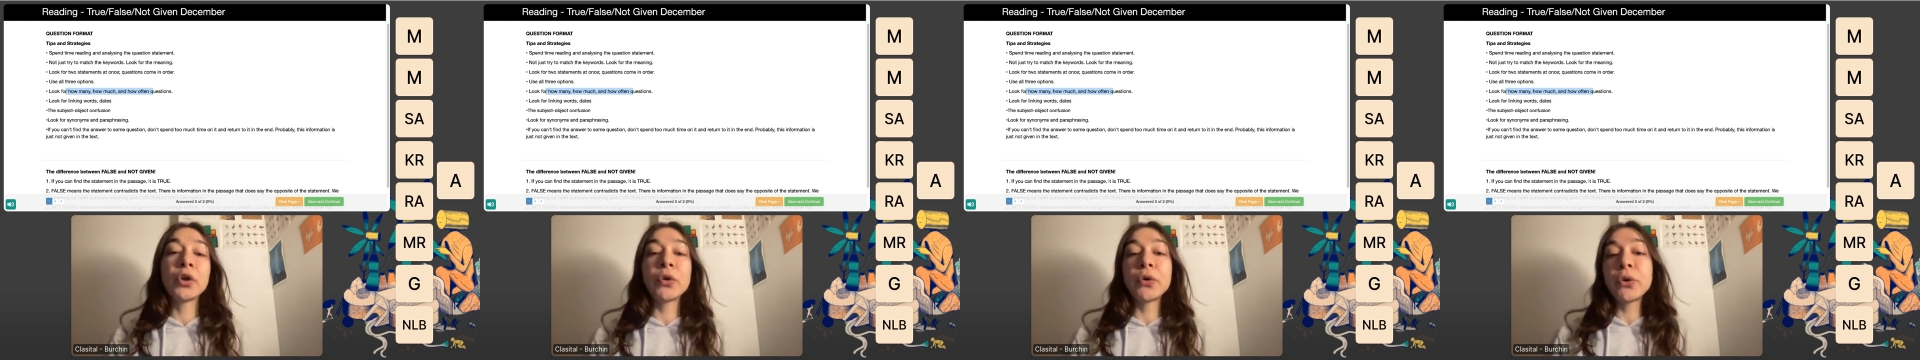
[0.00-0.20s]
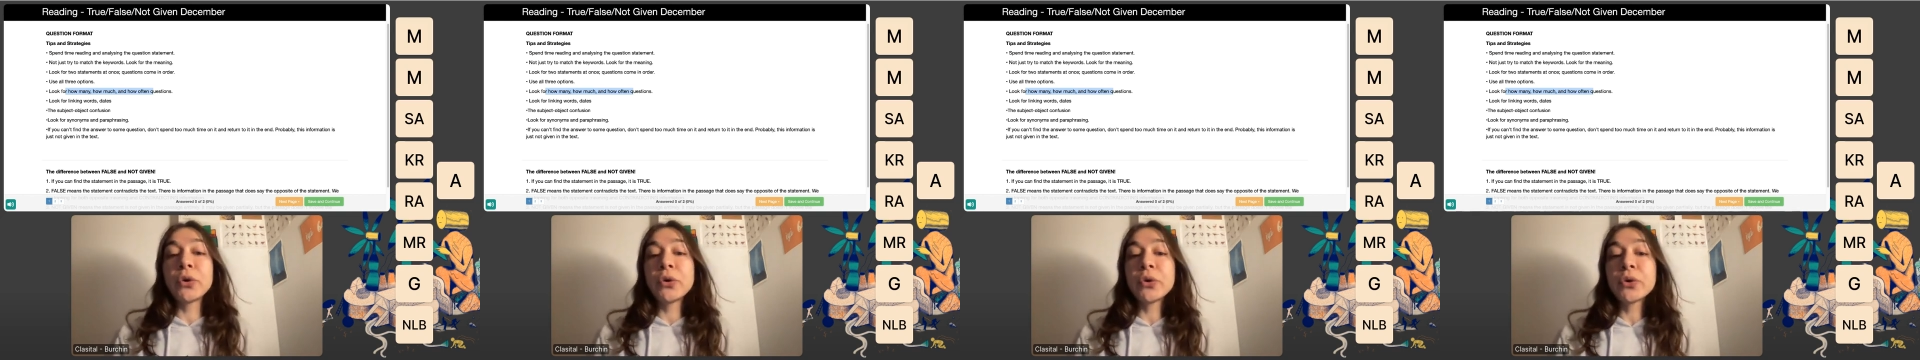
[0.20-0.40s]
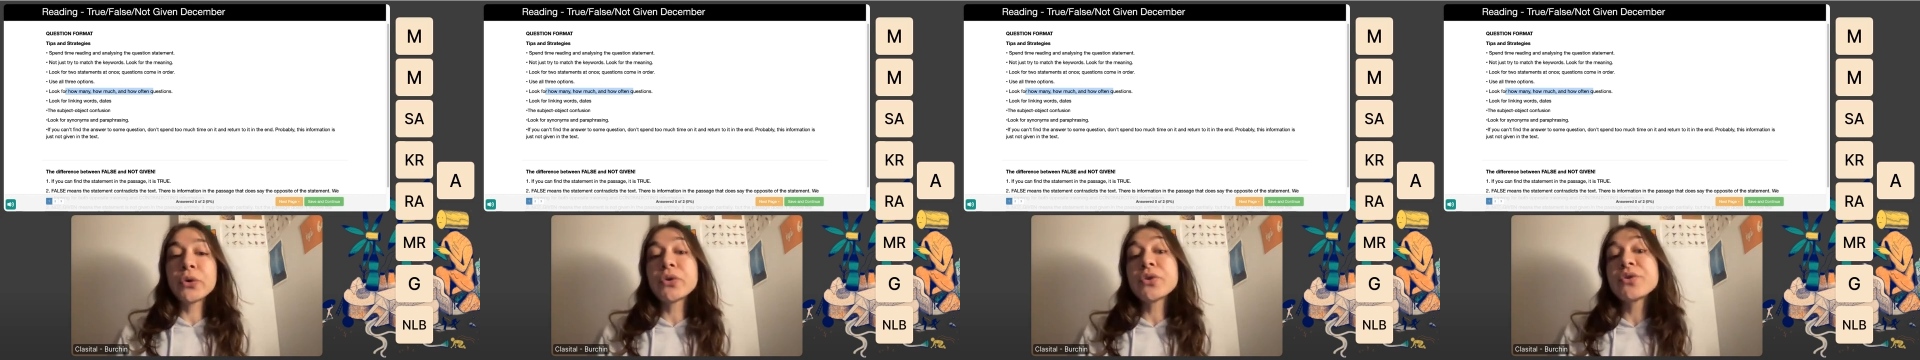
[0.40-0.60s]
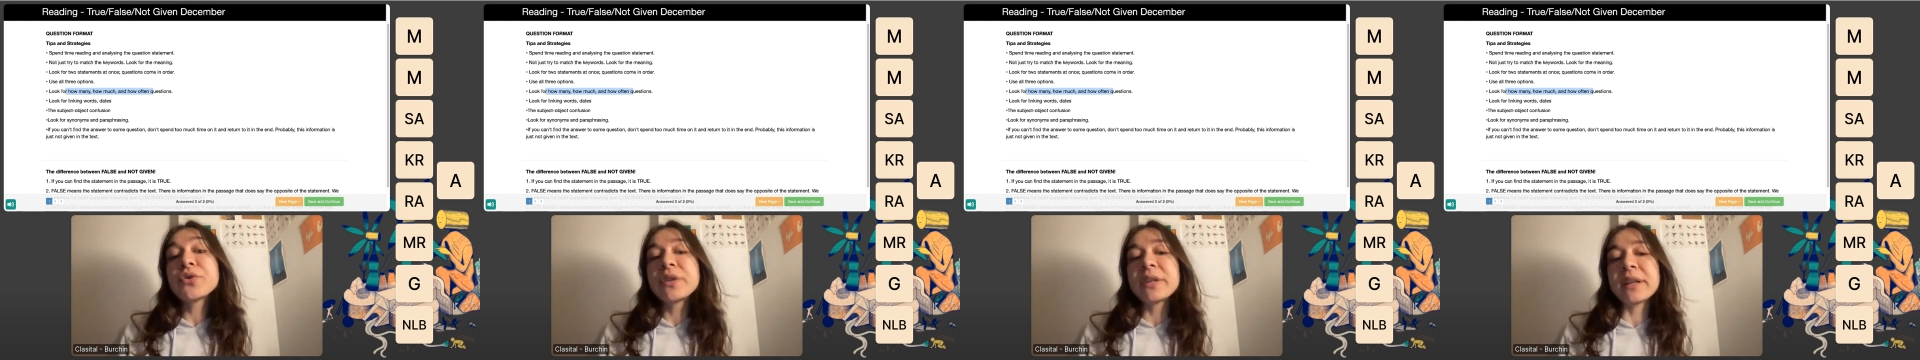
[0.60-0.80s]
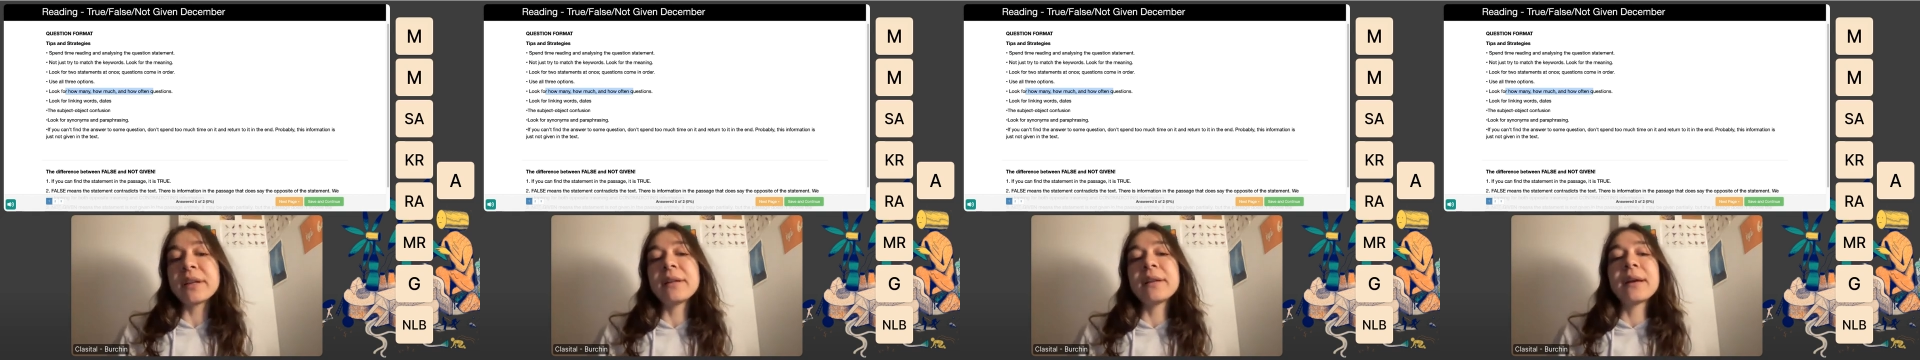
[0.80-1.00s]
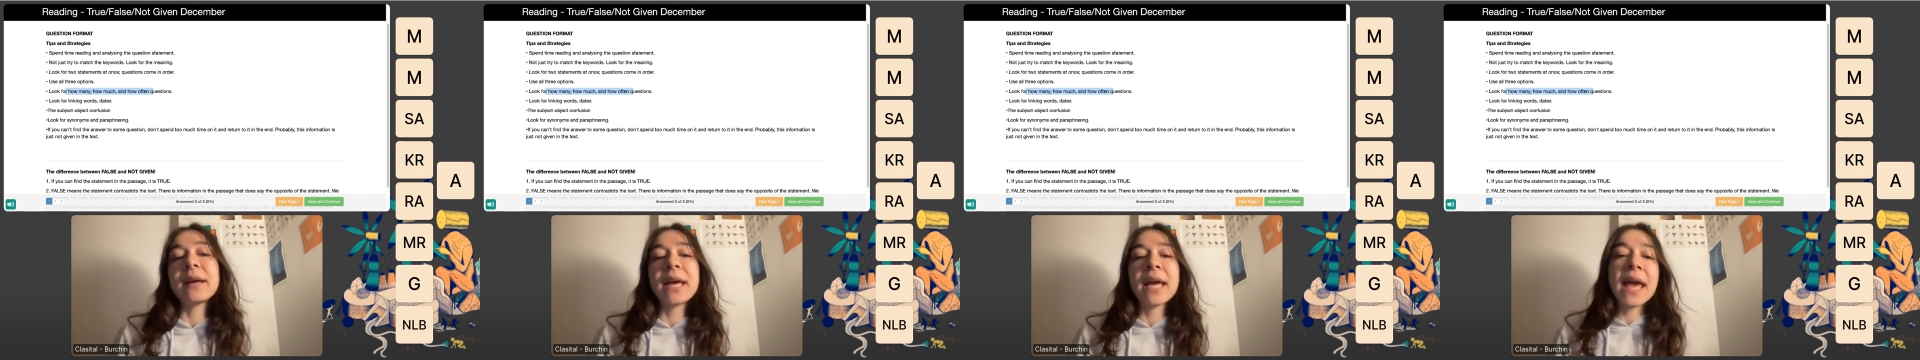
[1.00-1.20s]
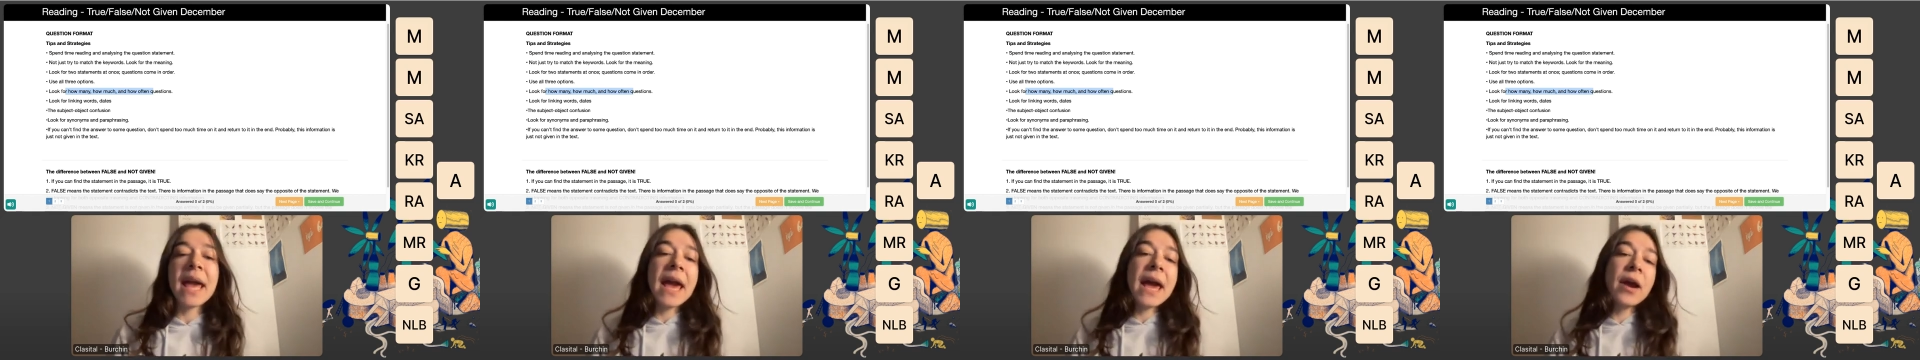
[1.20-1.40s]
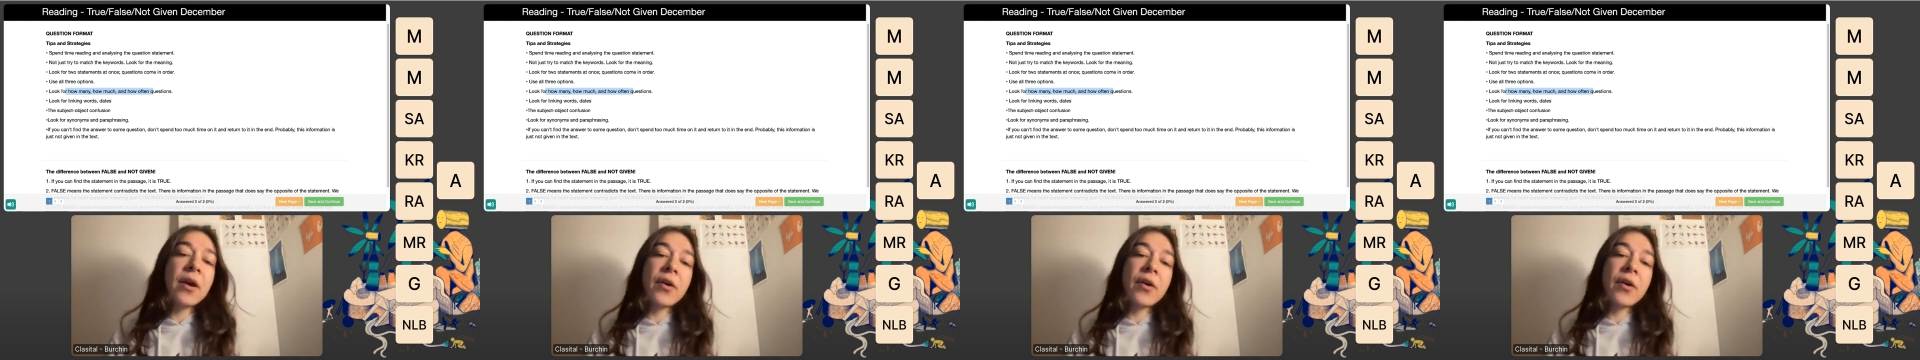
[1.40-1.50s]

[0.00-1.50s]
usually